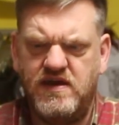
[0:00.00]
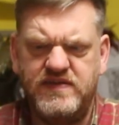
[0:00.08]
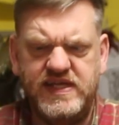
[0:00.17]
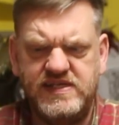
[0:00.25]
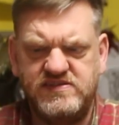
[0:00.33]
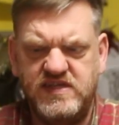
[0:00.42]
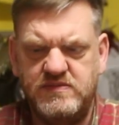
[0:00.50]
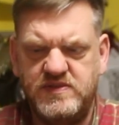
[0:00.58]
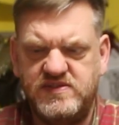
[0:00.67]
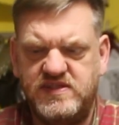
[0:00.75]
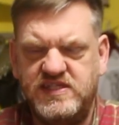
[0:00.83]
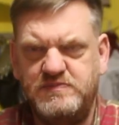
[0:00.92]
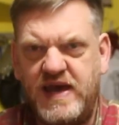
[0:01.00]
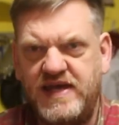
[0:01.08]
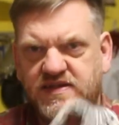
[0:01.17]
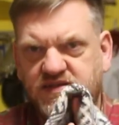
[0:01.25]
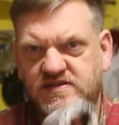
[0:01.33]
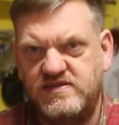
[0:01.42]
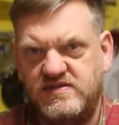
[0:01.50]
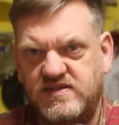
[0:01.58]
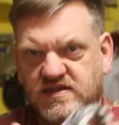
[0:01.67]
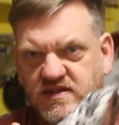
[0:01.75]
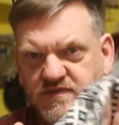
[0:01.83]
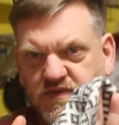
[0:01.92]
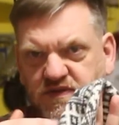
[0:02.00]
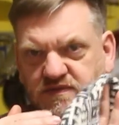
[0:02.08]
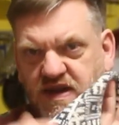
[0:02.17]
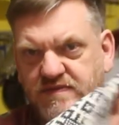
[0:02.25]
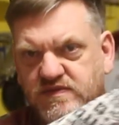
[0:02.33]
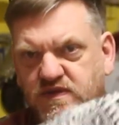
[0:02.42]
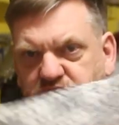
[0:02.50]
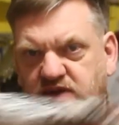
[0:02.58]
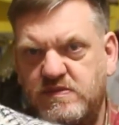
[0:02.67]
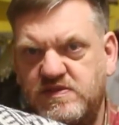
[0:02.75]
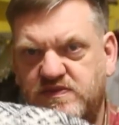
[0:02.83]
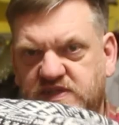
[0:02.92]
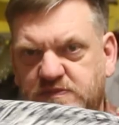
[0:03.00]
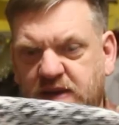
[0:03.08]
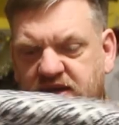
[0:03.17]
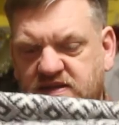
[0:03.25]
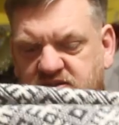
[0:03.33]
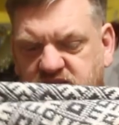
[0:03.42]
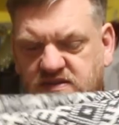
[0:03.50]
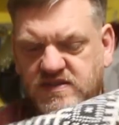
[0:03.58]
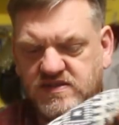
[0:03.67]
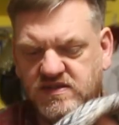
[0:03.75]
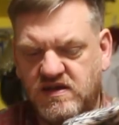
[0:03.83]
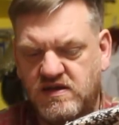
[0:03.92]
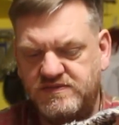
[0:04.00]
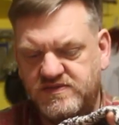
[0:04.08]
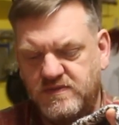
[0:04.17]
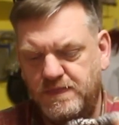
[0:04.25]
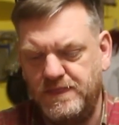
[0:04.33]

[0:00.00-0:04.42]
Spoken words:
I think it's ziemas. These patterns, Latvia is very famous for these patterns and these scarves.